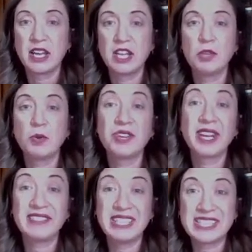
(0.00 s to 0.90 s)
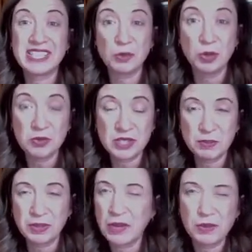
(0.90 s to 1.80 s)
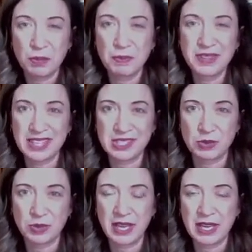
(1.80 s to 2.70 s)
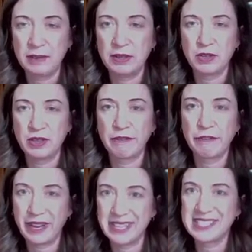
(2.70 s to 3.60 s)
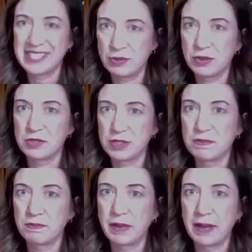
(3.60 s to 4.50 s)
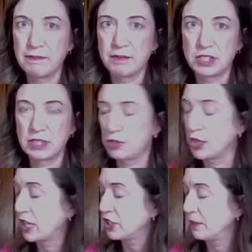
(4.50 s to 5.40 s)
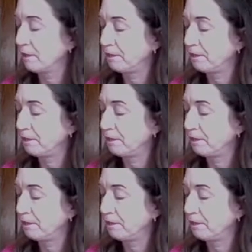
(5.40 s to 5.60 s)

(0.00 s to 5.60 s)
You won't have any zeros to play with, but that's okay. You can find zeros by subtraction.